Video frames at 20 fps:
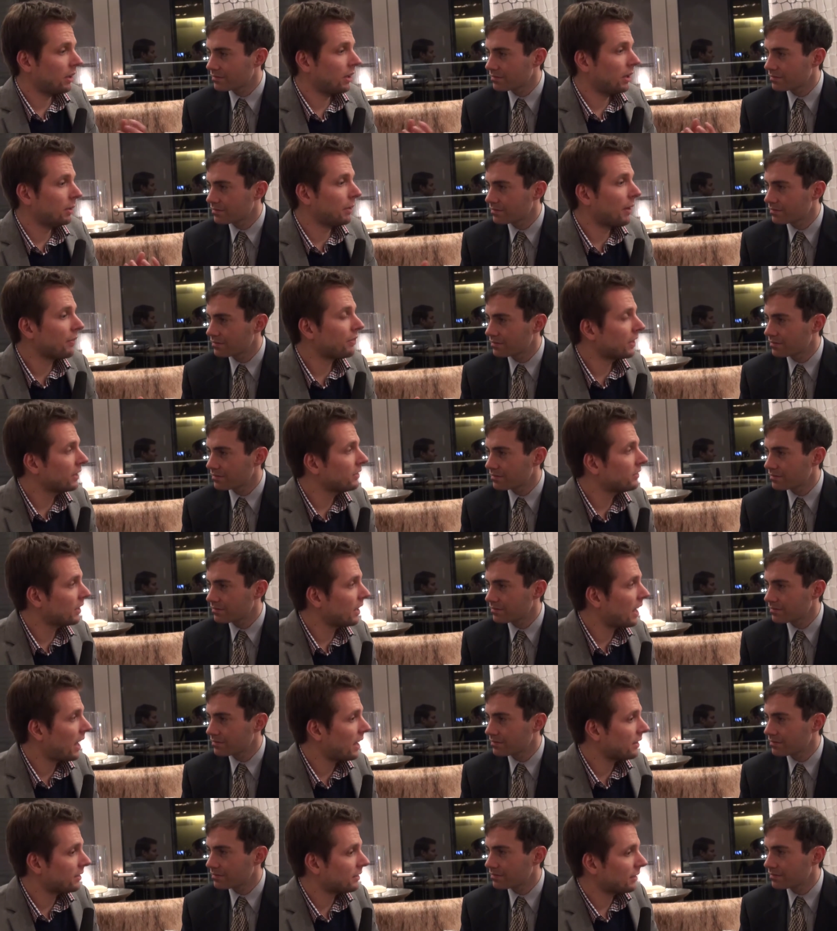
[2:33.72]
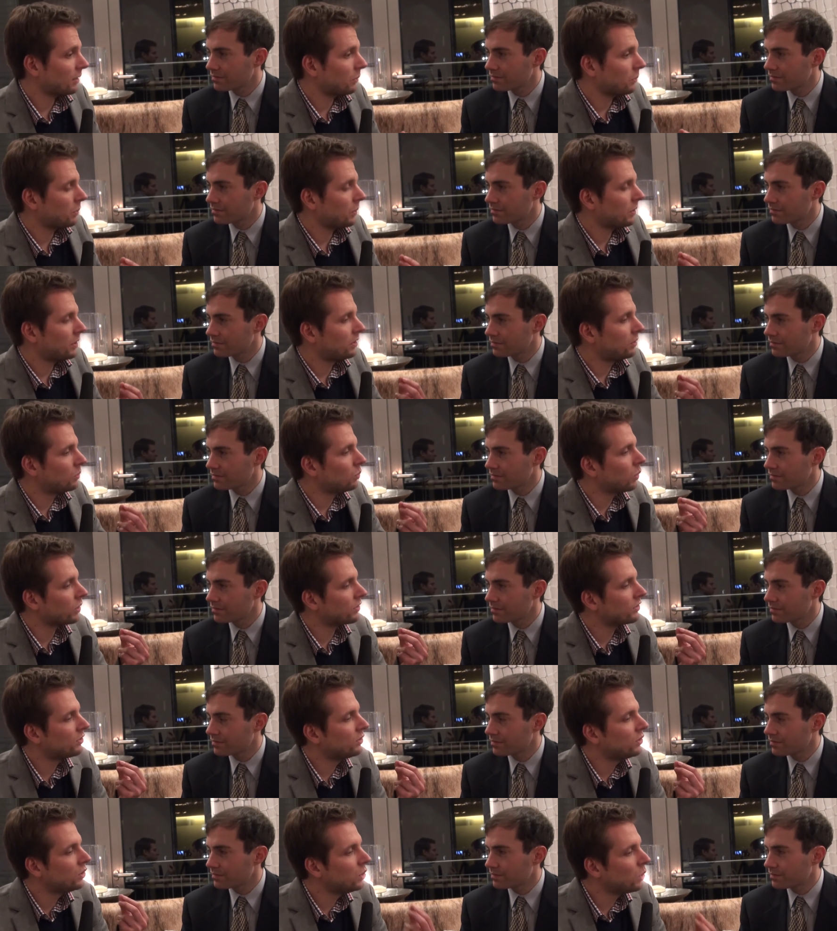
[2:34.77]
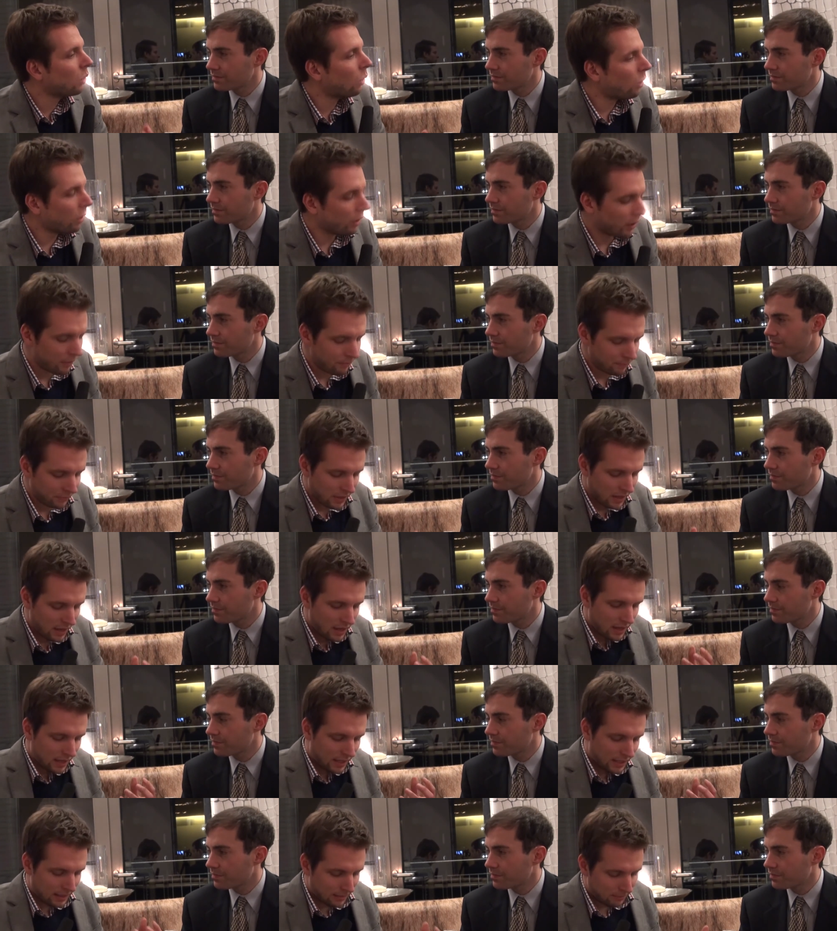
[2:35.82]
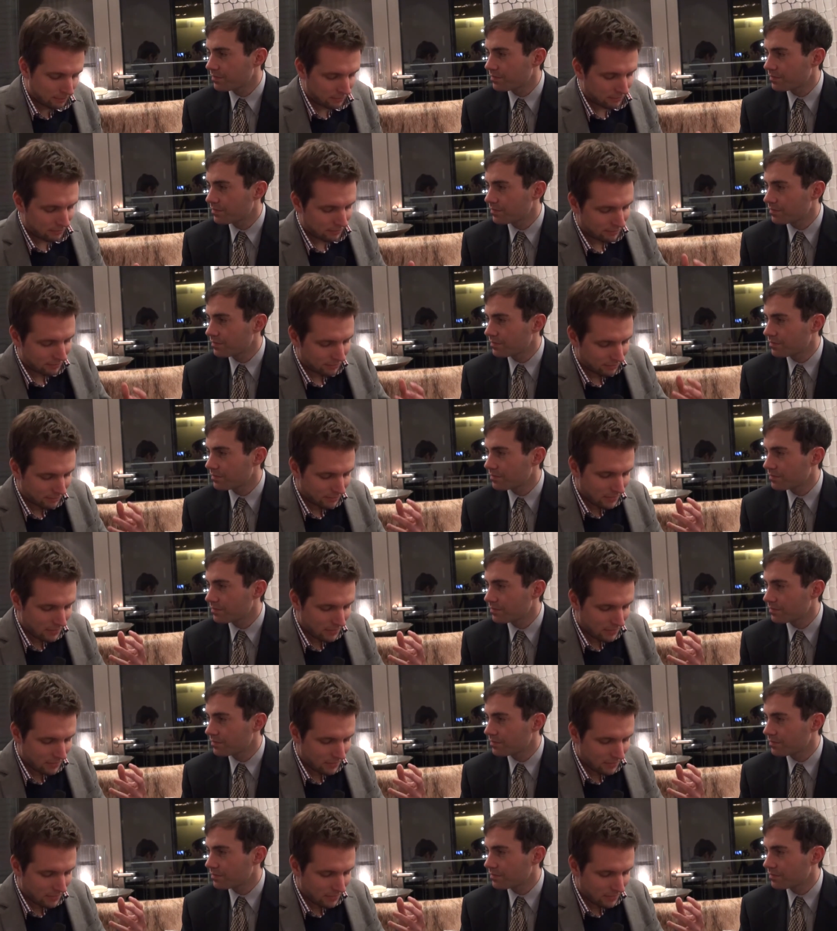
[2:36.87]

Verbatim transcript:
Speaker 1: about the internet. What, what's your um,